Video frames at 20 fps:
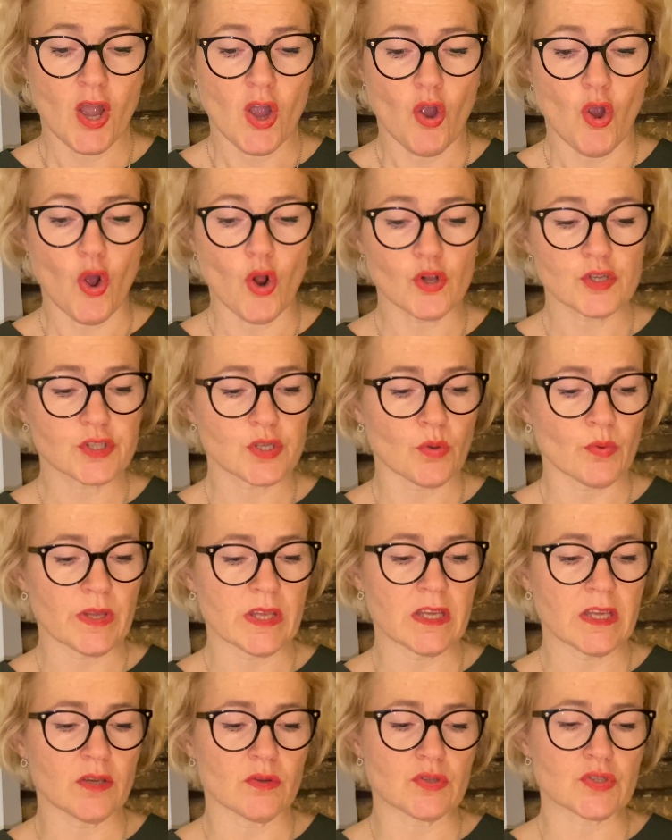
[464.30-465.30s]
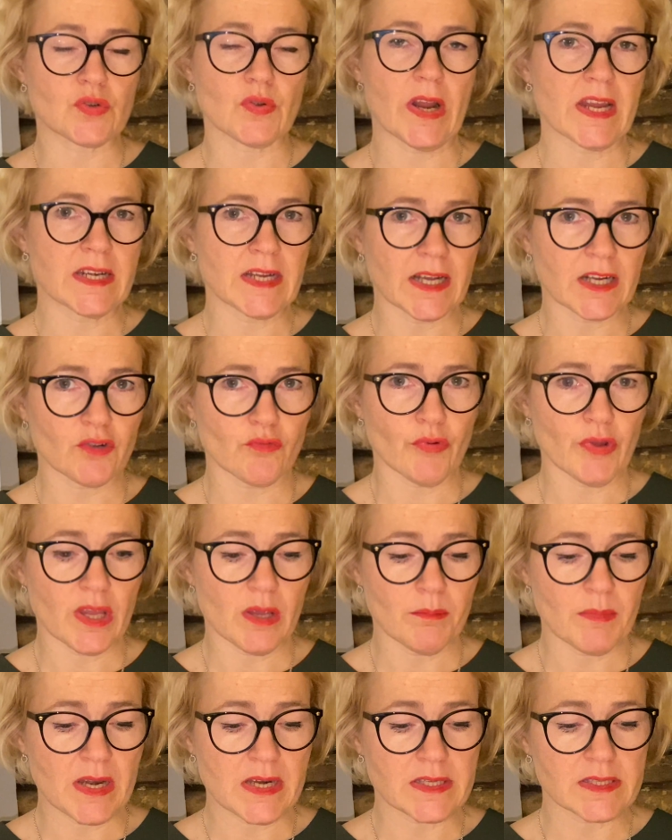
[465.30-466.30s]
Also EU trade
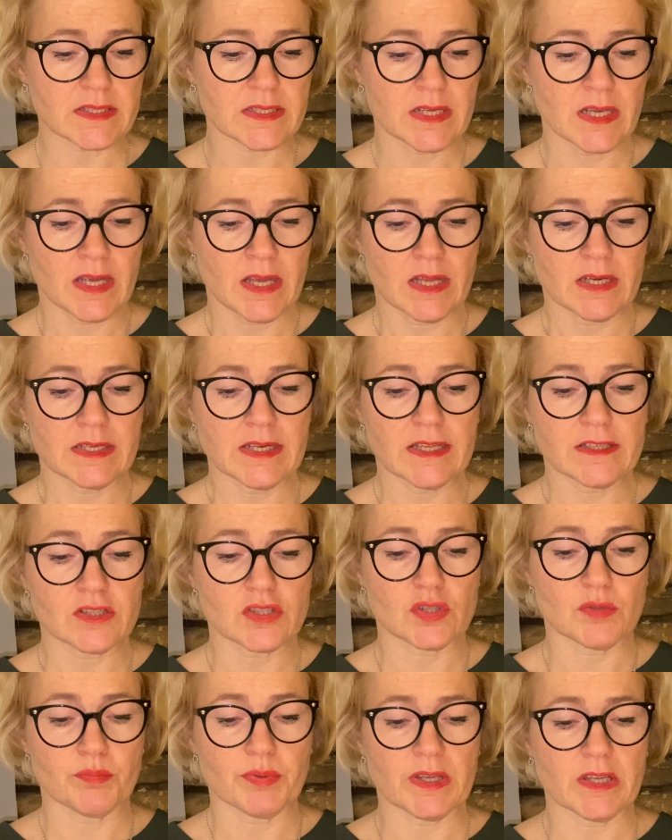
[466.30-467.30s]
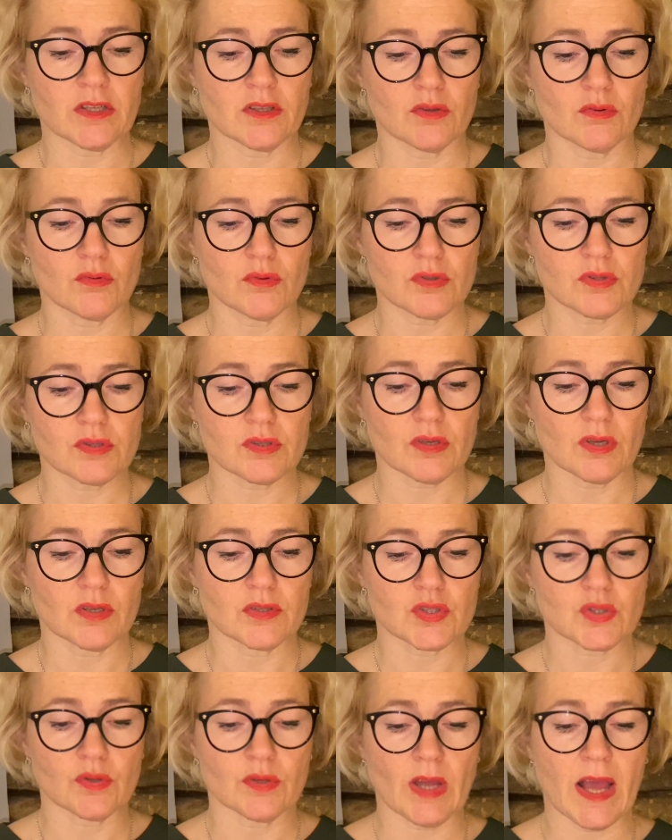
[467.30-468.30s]
agreements needs to be used
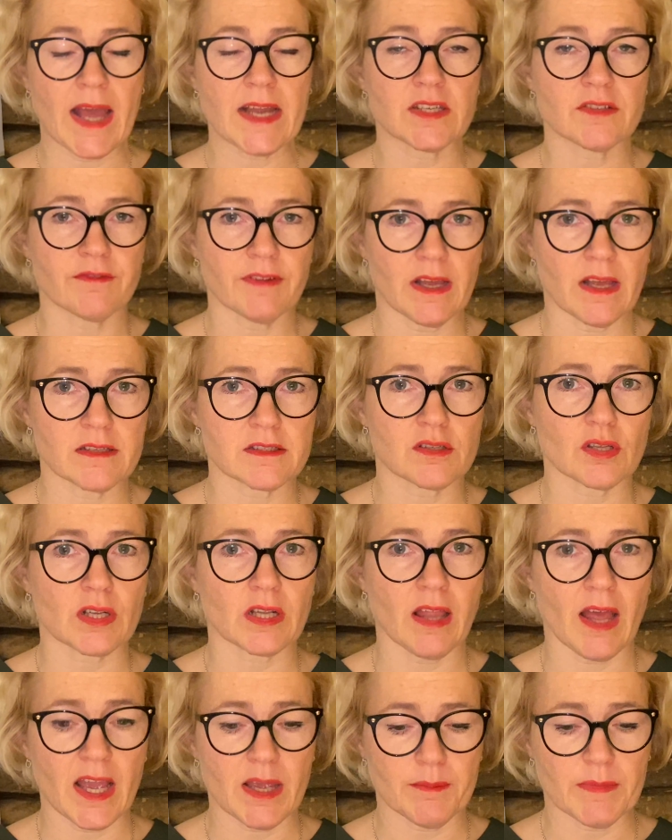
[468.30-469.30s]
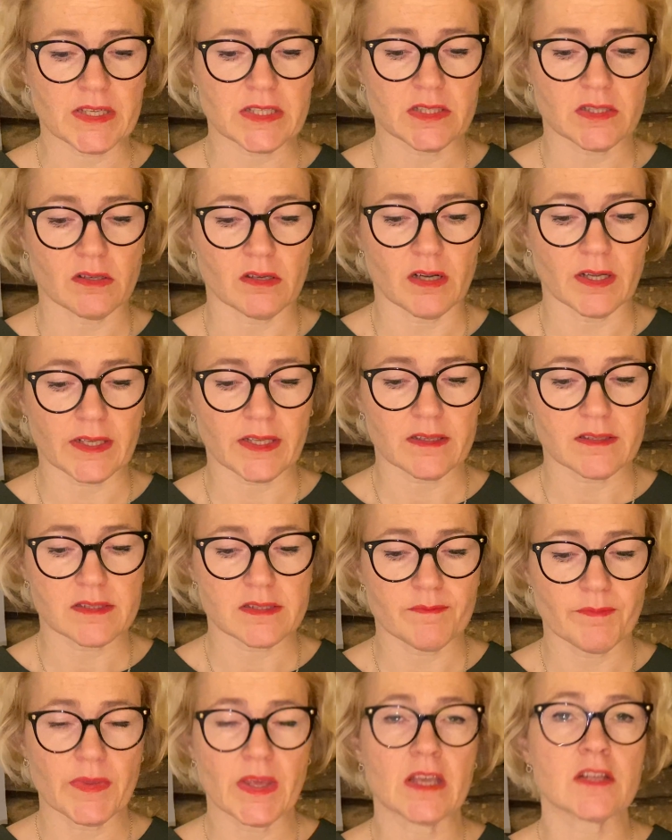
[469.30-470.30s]
to advance the climate
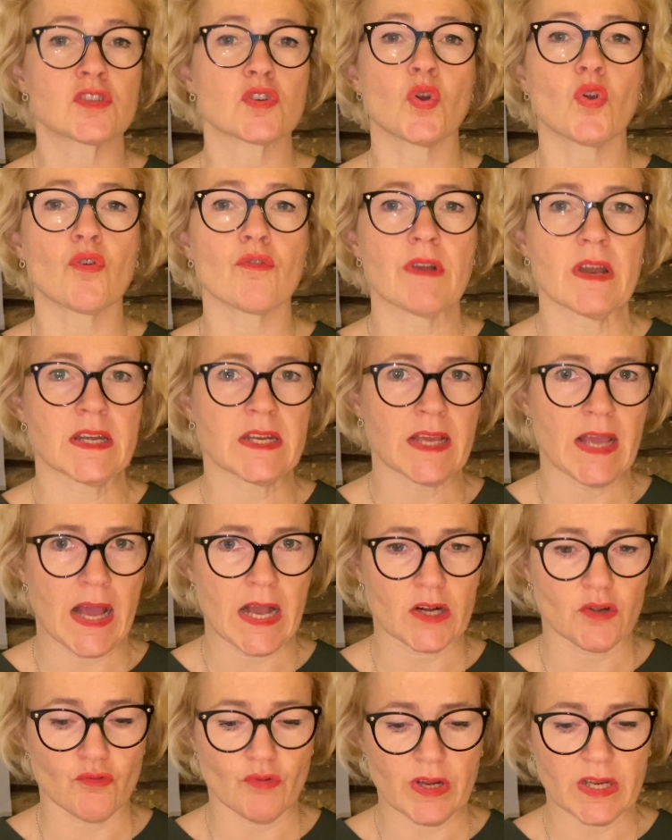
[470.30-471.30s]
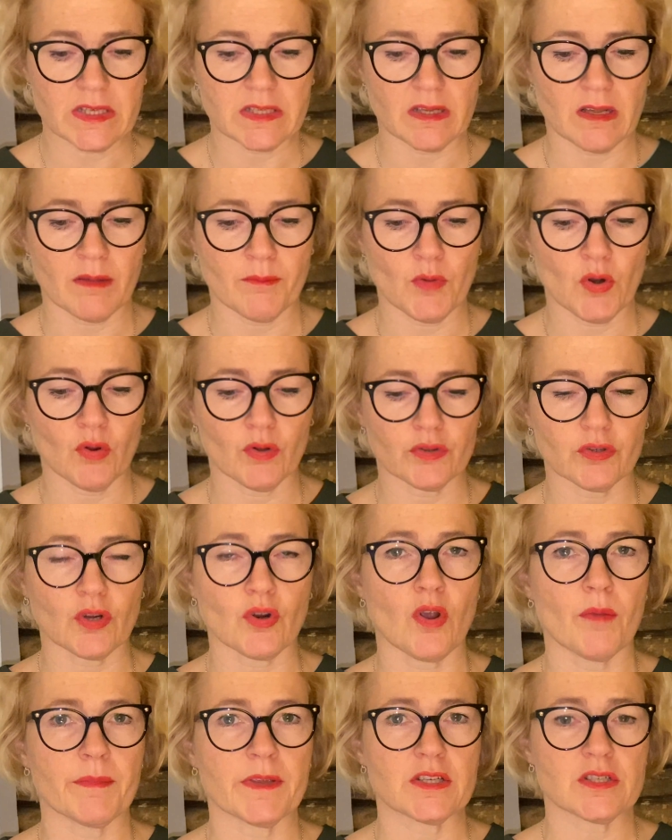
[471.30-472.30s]
targets. It's already agreed among the
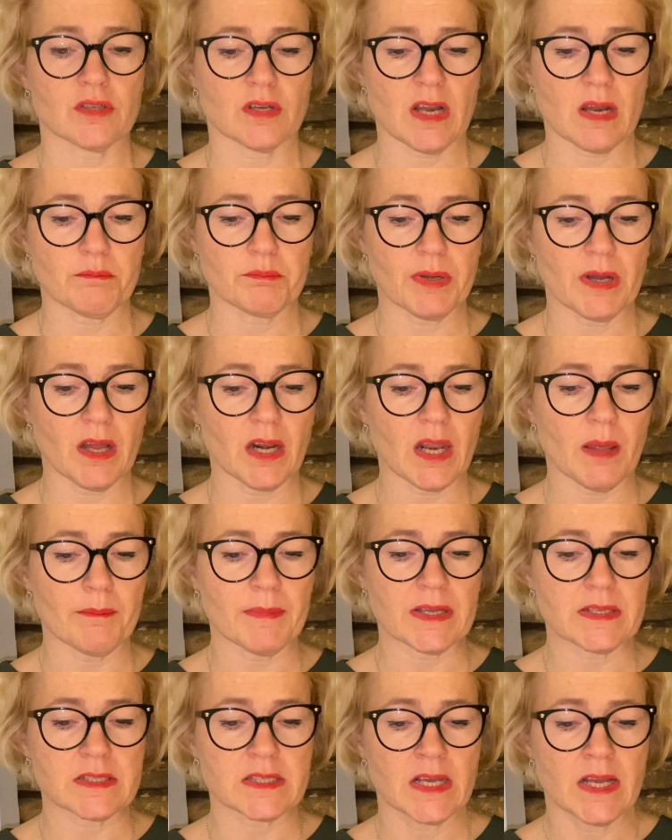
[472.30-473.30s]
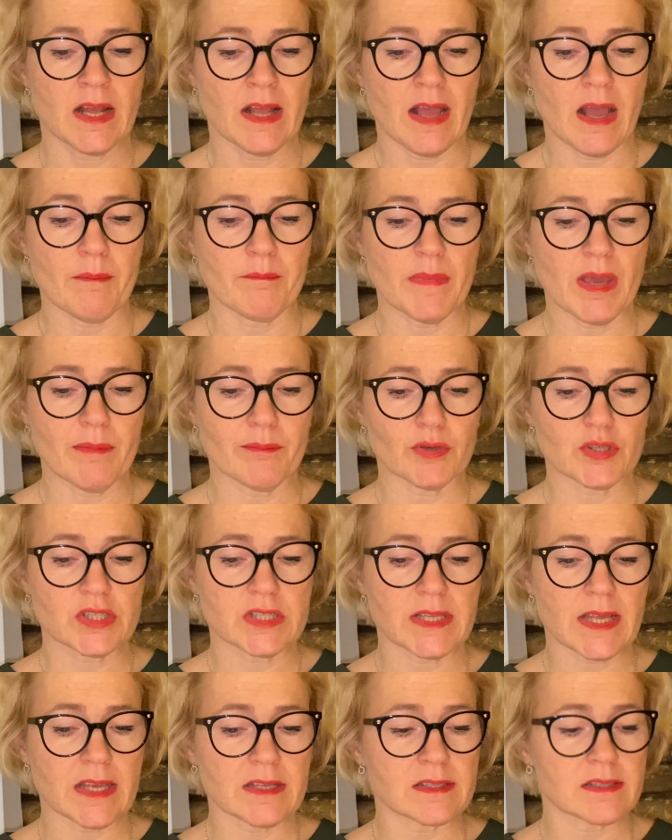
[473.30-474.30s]
Commission and Parliament and Member
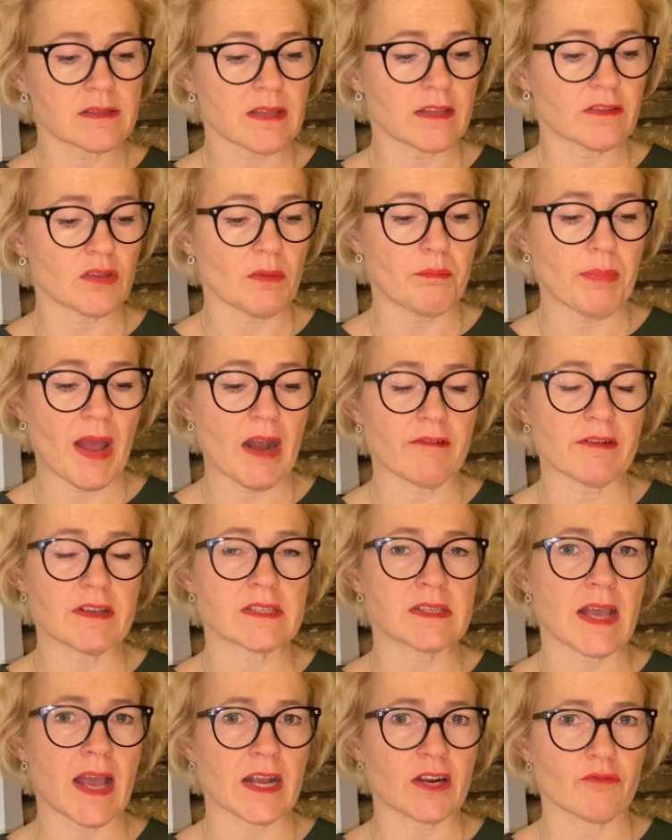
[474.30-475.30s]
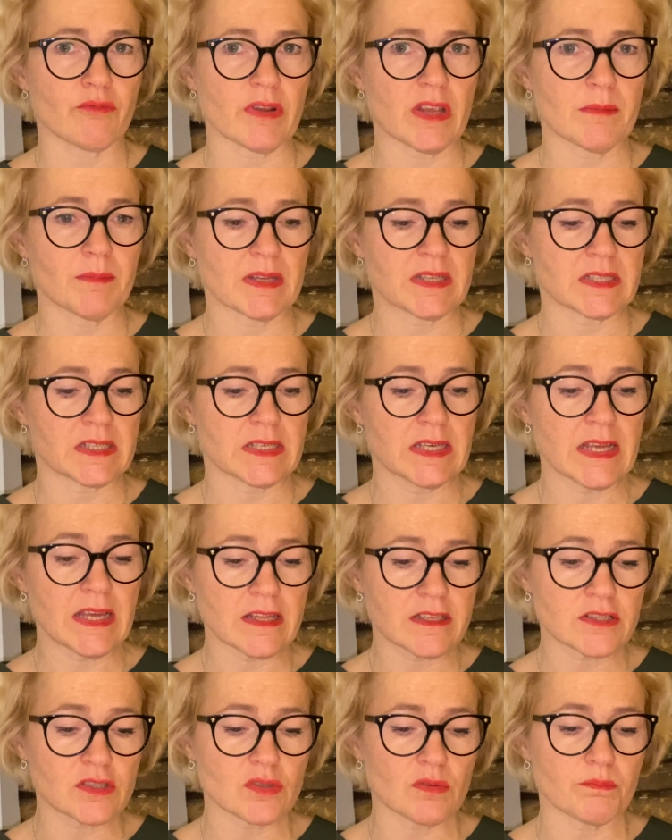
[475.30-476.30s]
States that the Paris Agreement
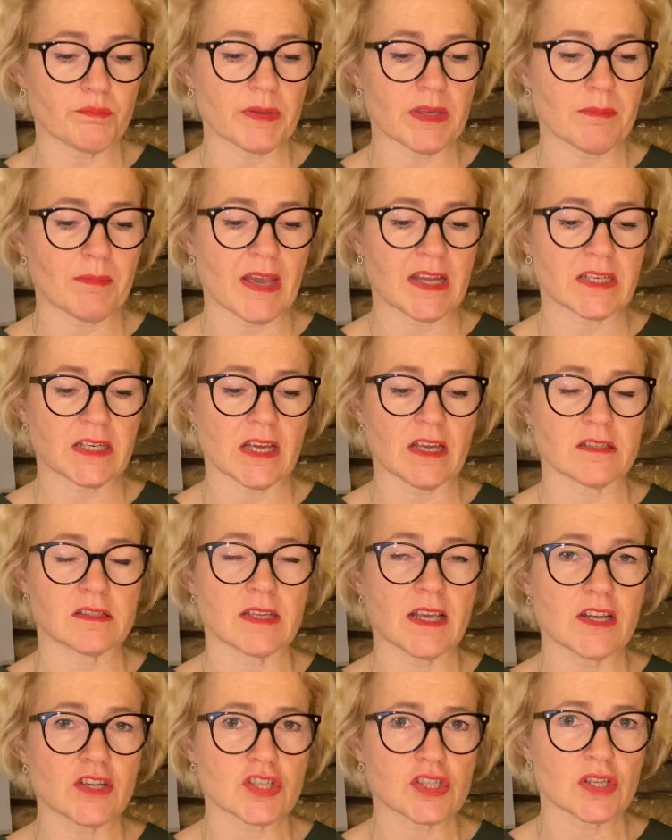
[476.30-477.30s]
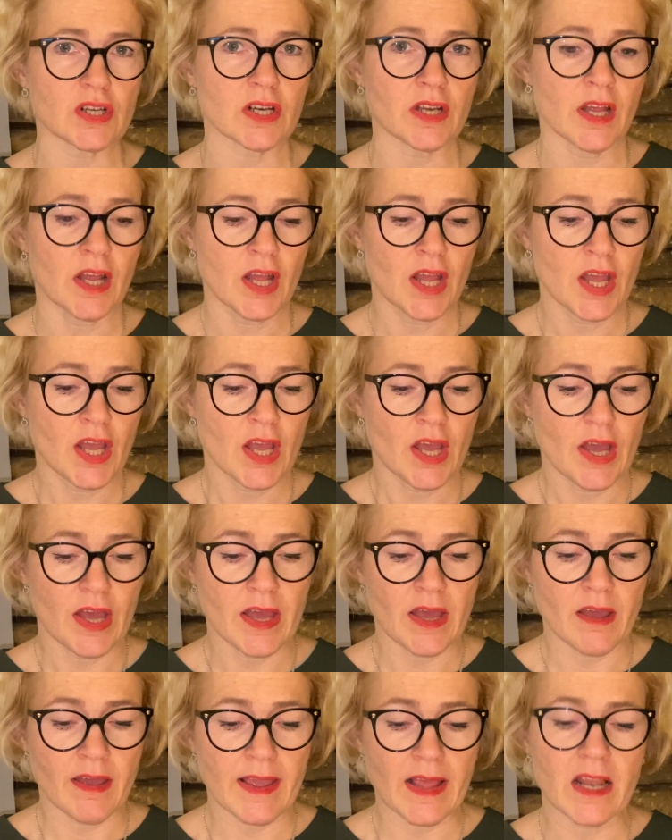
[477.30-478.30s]
needs to be made essential
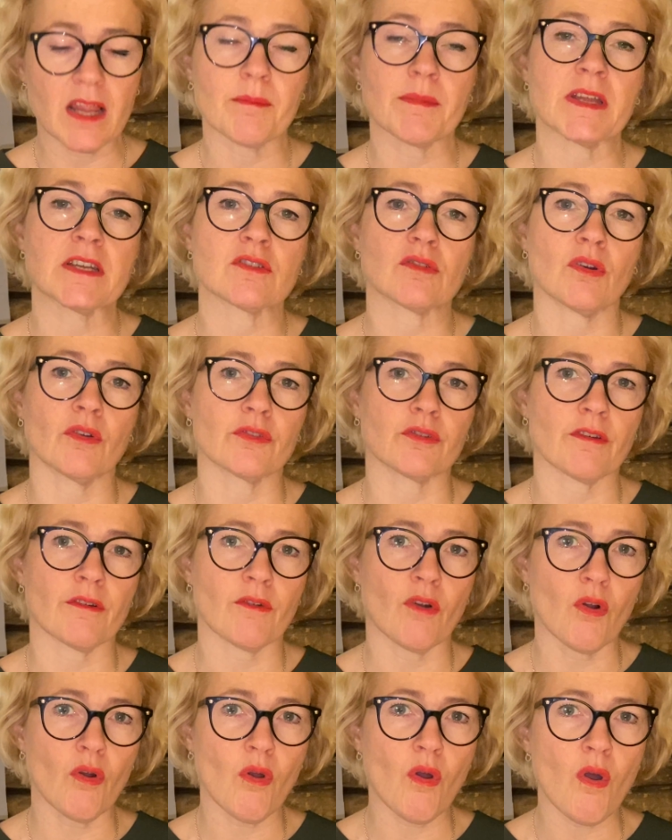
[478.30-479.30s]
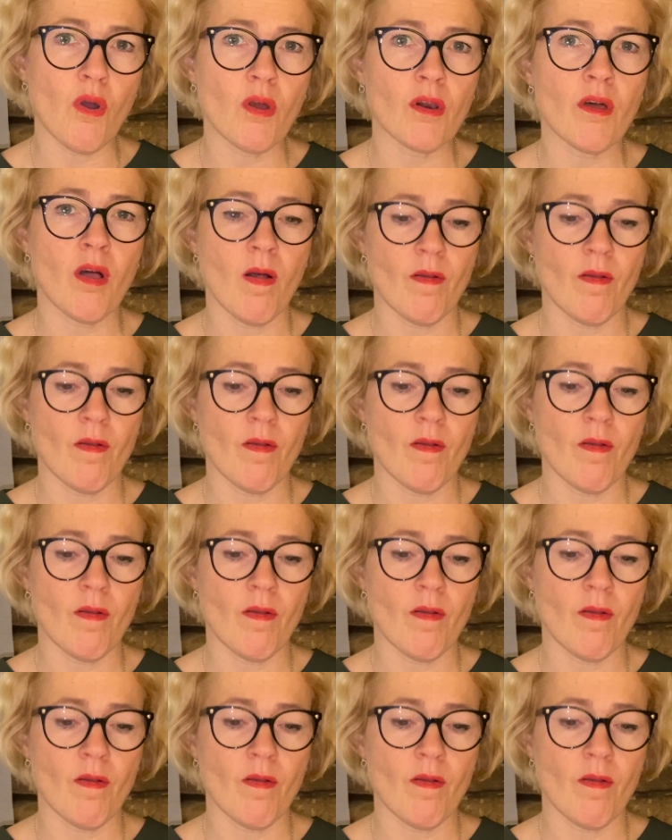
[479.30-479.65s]
uh, element on the all